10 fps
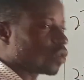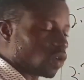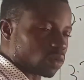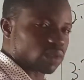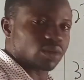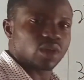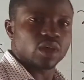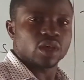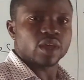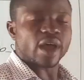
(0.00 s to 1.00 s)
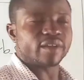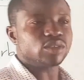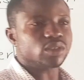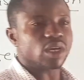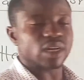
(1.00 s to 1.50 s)
groups.
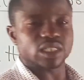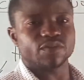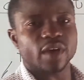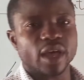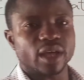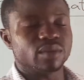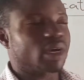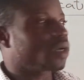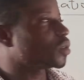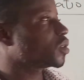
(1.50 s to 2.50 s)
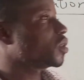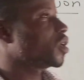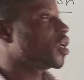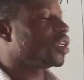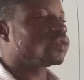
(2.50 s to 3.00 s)
Aristotle classified animals
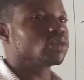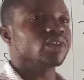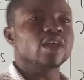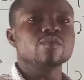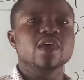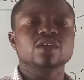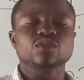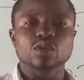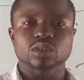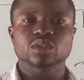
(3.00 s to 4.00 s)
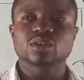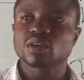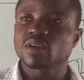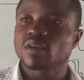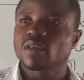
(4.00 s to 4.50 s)
into three main groups
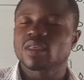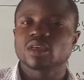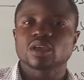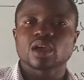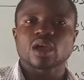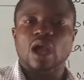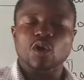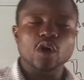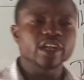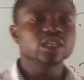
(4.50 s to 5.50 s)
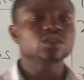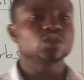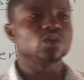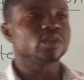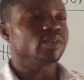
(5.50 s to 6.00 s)
according
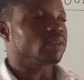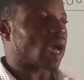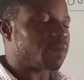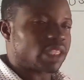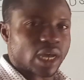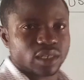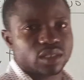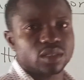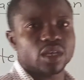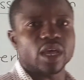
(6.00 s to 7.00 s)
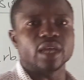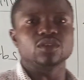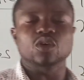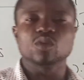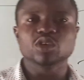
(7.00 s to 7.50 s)
to habitats
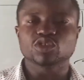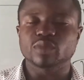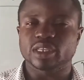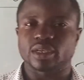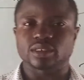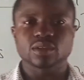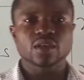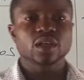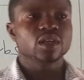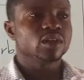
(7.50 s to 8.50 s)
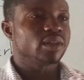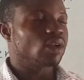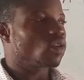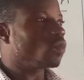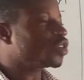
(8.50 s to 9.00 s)
and locomotory method. The
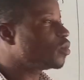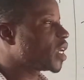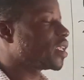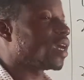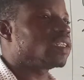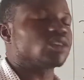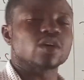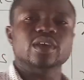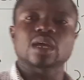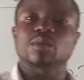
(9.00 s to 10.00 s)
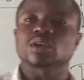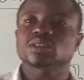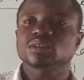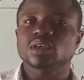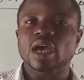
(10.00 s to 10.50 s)
locomotory method is talking about
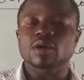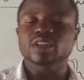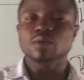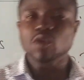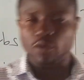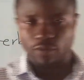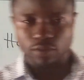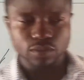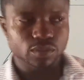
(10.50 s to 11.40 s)
how they move.